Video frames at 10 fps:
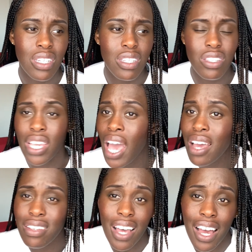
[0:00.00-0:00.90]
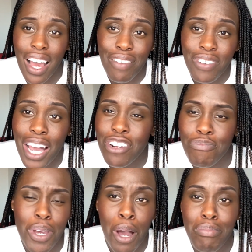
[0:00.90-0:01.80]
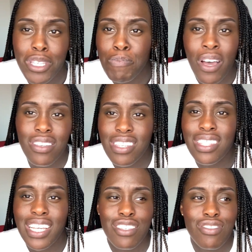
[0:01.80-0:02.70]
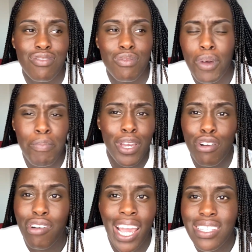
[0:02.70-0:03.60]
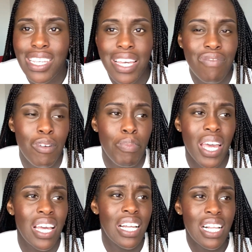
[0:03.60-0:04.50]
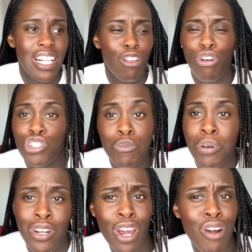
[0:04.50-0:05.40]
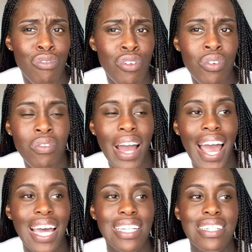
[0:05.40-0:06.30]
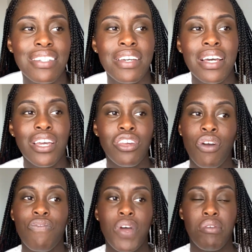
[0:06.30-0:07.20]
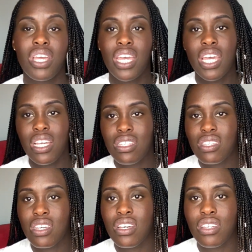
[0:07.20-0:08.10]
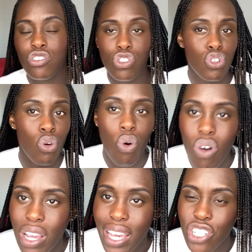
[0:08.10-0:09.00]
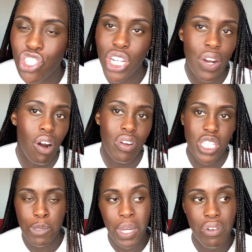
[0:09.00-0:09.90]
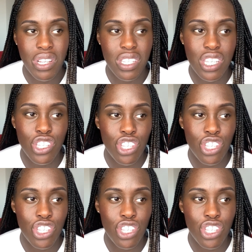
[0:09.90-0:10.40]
So yeah, I've kind of become this person that's a bit creative, a bit entrepreneurial, and very keen to talk and share our experiences.